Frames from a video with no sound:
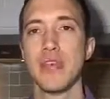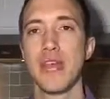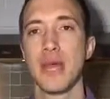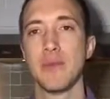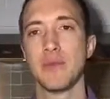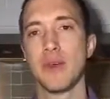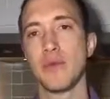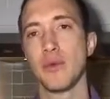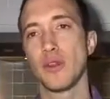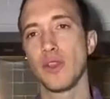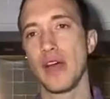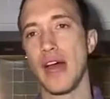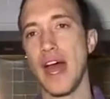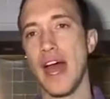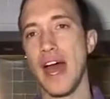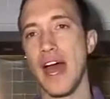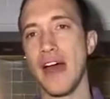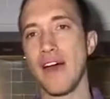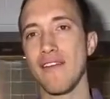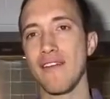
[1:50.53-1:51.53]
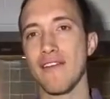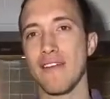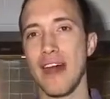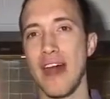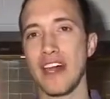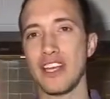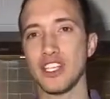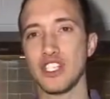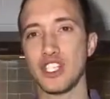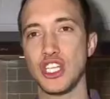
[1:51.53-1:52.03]
And people that have
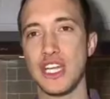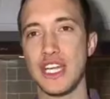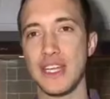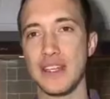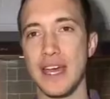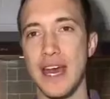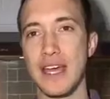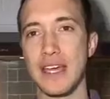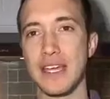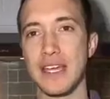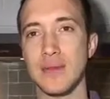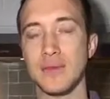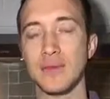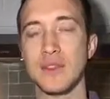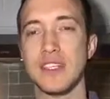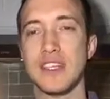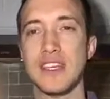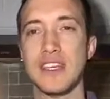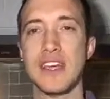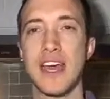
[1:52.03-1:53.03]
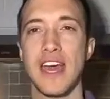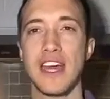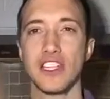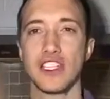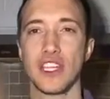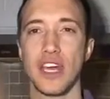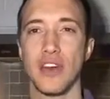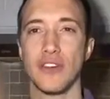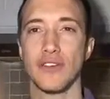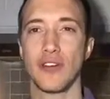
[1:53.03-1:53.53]
that gene, that
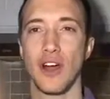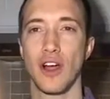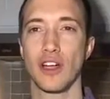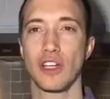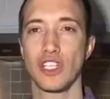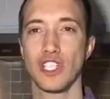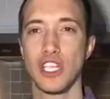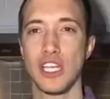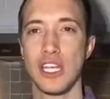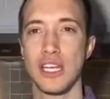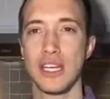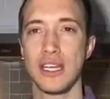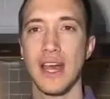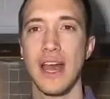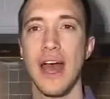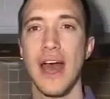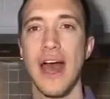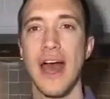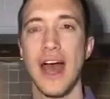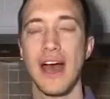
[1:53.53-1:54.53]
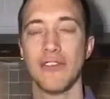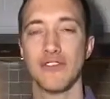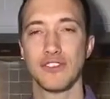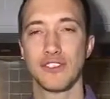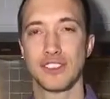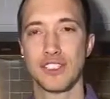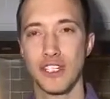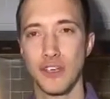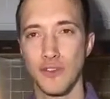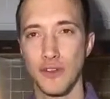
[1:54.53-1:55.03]
MTHFR gene,
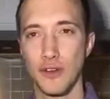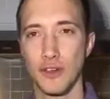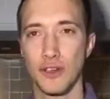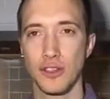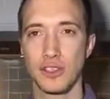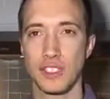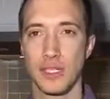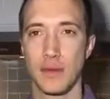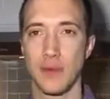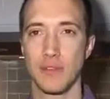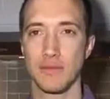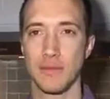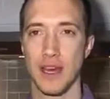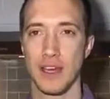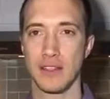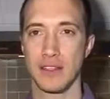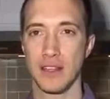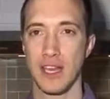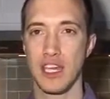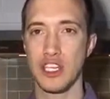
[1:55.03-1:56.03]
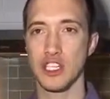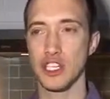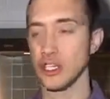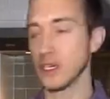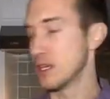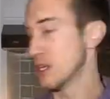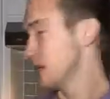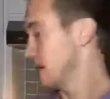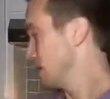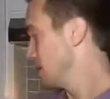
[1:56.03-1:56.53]
have difficulty with methylation.
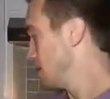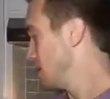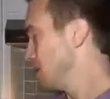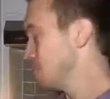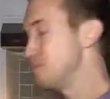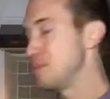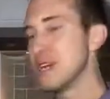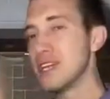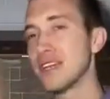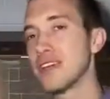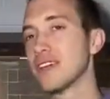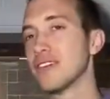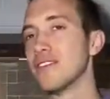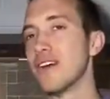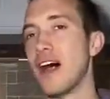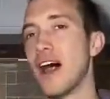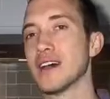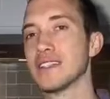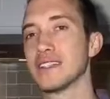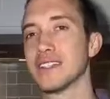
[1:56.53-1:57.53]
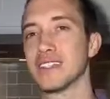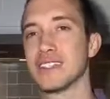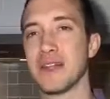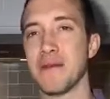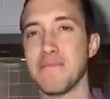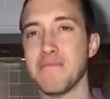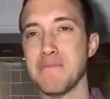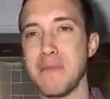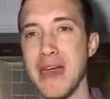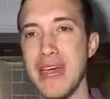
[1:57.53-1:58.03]
Beet kvass is an
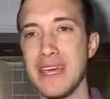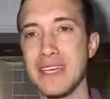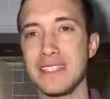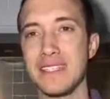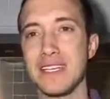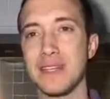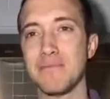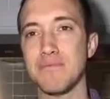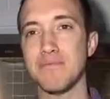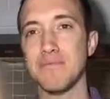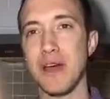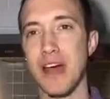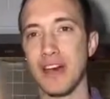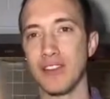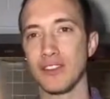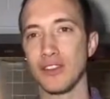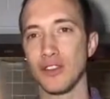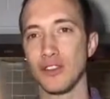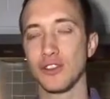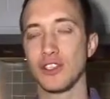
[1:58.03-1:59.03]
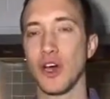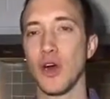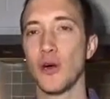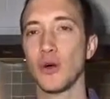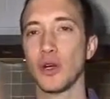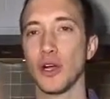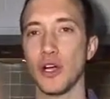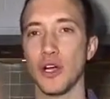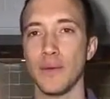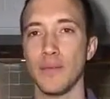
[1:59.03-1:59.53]
amazing methyl
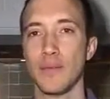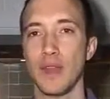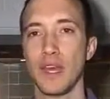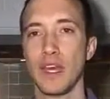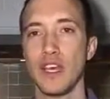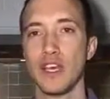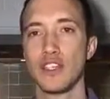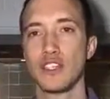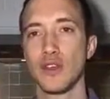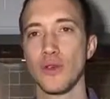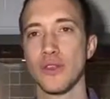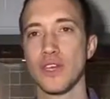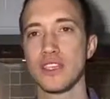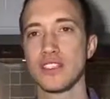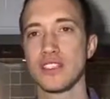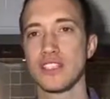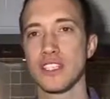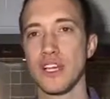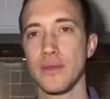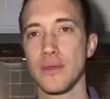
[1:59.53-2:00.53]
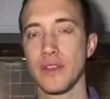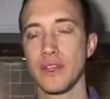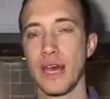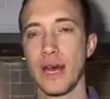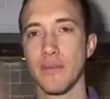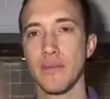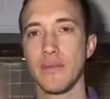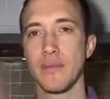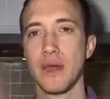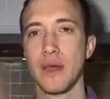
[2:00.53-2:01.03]
donor. So this is something
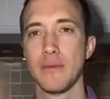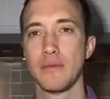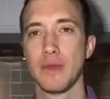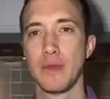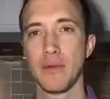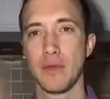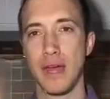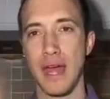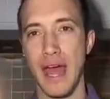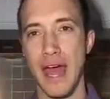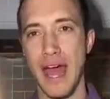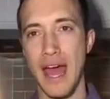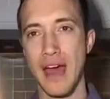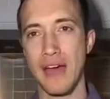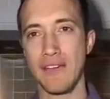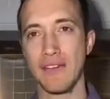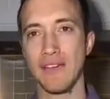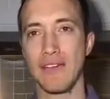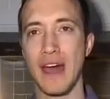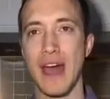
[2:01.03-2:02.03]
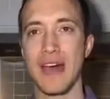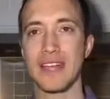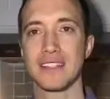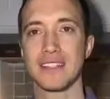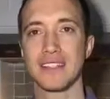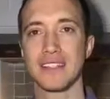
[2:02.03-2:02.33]
that people that have that